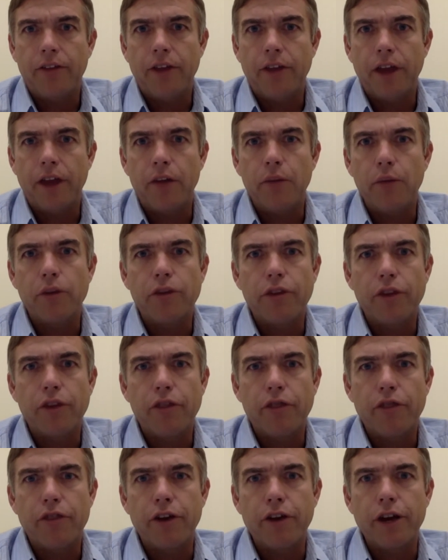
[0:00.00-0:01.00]
And
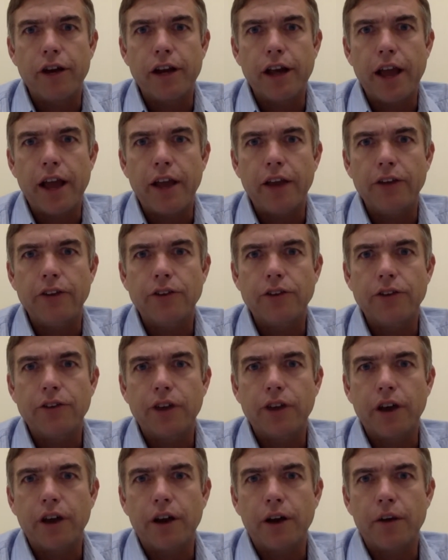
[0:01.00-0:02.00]
within 30 days,
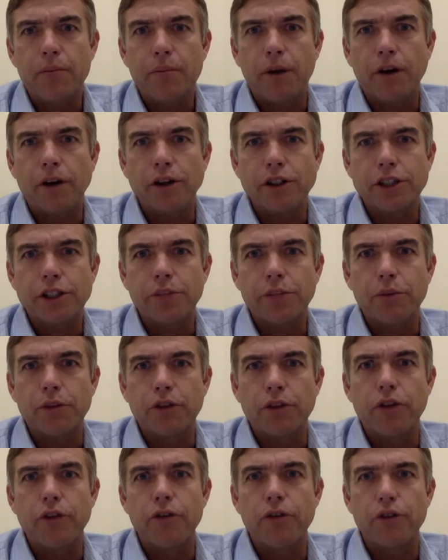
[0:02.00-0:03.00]
a partnership
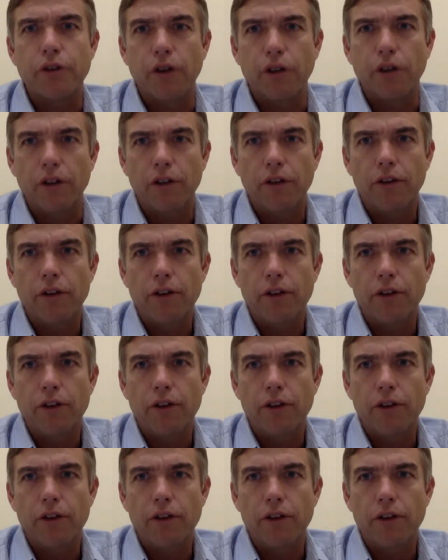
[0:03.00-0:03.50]
with Google.